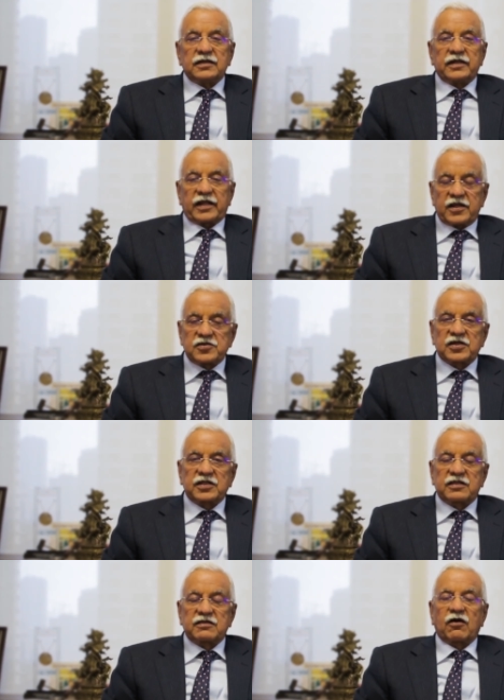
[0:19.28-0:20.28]
In
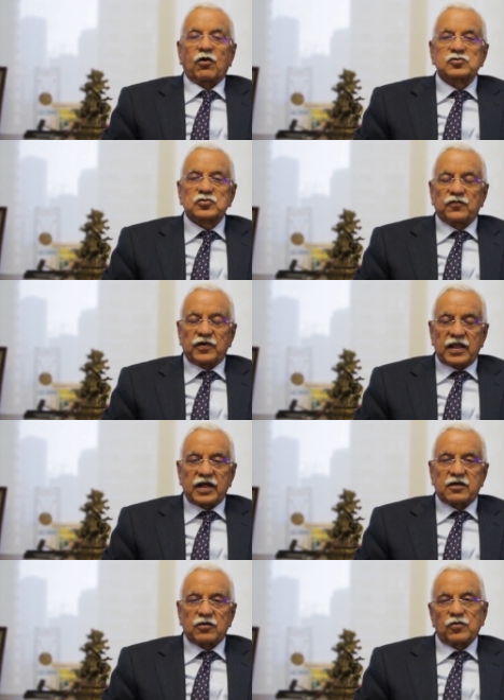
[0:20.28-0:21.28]
addition, also 1
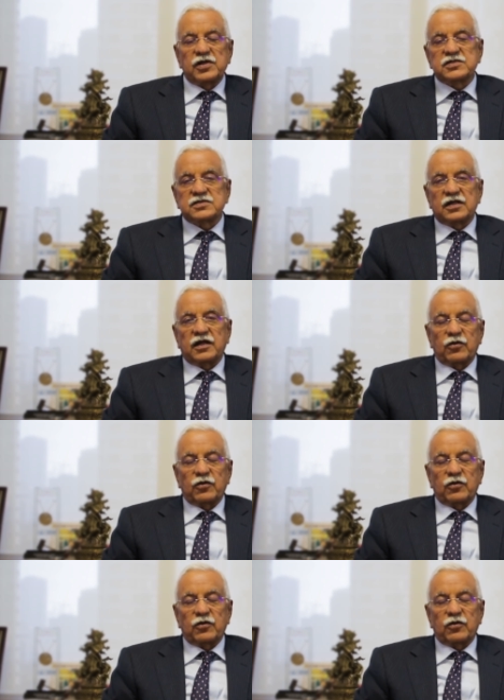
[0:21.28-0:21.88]
lakh crore is uh,